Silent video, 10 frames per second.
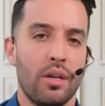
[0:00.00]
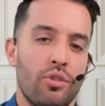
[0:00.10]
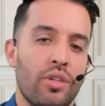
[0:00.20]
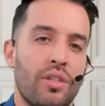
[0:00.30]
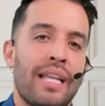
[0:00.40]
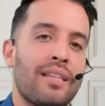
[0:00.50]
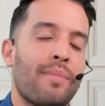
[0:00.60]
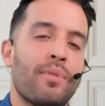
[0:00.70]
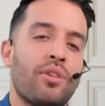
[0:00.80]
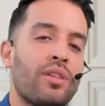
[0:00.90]
She stands
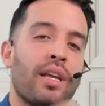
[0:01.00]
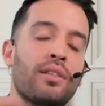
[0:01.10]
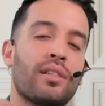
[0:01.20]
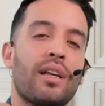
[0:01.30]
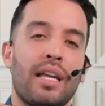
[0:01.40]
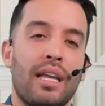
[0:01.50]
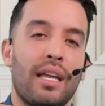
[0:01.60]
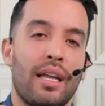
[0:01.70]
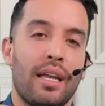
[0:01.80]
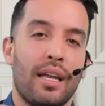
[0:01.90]
up and she says,
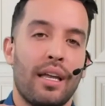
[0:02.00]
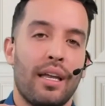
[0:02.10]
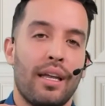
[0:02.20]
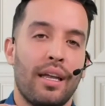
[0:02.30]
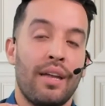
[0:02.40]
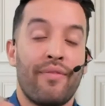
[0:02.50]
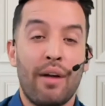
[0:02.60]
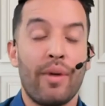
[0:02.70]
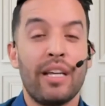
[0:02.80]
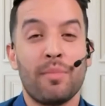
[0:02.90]
if I
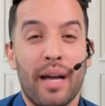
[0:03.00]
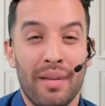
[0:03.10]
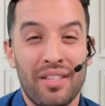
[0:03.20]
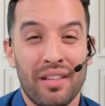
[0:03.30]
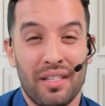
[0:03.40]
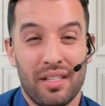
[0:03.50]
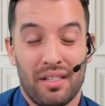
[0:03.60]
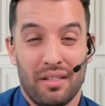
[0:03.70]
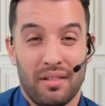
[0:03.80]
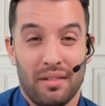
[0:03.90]
raise my
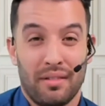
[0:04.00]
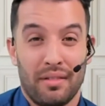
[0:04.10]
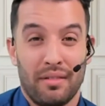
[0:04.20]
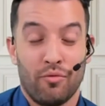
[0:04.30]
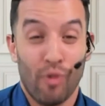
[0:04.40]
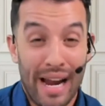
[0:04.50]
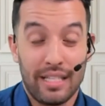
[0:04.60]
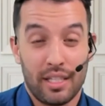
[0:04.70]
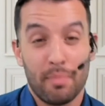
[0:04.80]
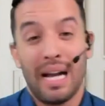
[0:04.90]
business
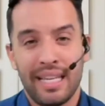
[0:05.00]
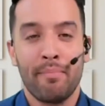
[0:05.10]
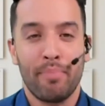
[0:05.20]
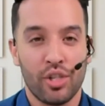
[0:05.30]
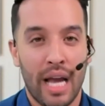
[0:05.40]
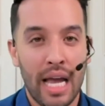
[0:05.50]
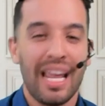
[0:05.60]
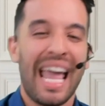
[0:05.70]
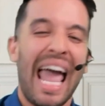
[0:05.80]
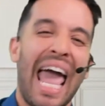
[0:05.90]
rates by 10%,
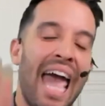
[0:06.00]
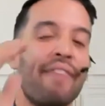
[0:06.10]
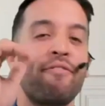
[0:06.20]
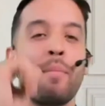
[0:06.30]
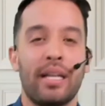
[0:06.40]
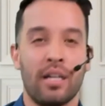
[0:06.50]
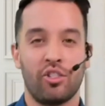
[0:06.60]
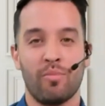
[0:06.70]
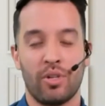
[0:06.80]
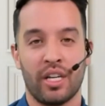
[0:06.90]
half of my
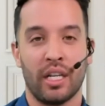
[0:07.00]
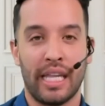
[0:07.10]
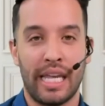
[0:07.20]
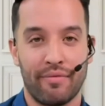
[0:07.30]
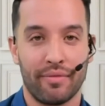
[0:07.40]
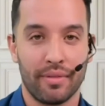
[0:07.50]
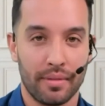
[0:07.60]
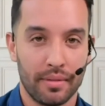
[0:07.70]
customers are going to leave.